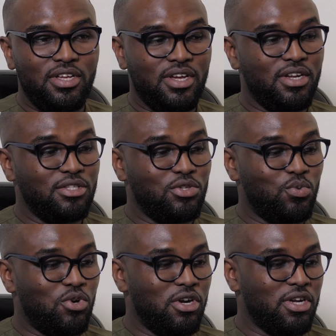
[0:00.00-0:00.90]
Getting
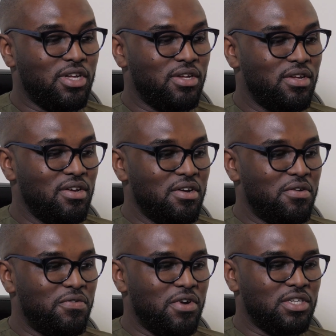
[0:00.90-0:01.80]
to work,
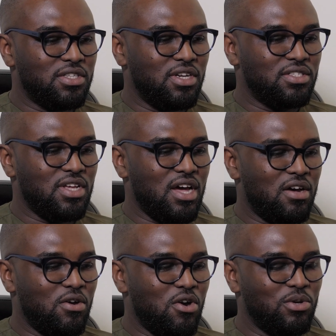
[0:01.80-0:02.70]
first thing is
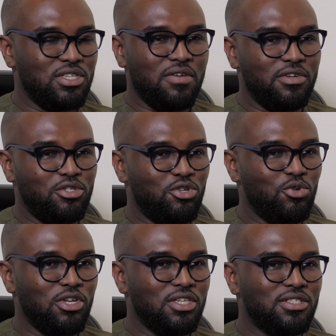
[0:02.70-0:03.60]
I always have a
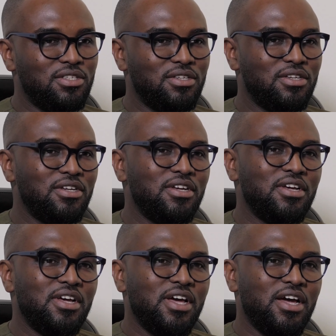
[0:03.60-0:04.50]
to-do list,
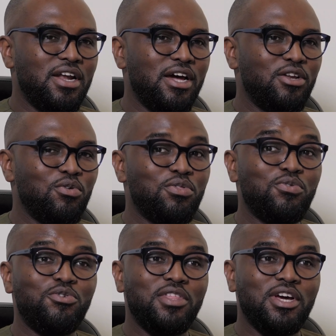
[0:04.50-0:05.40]
and I look
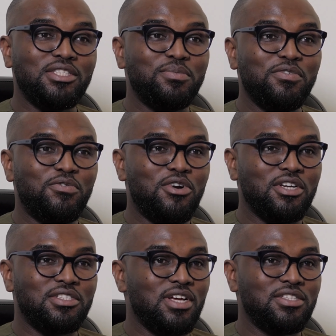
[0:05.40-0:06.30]
through that before
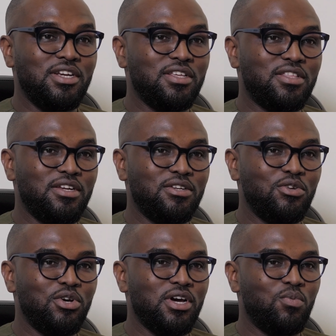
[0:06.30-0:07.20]
I start anything.
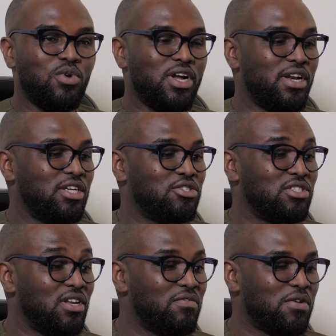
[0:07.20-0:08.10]
Look at what I need to
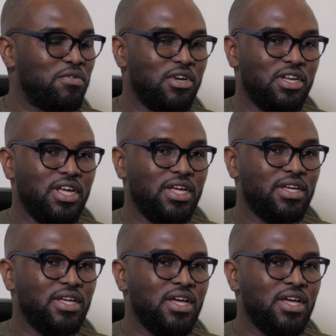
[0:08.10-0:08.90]
deliver for the day.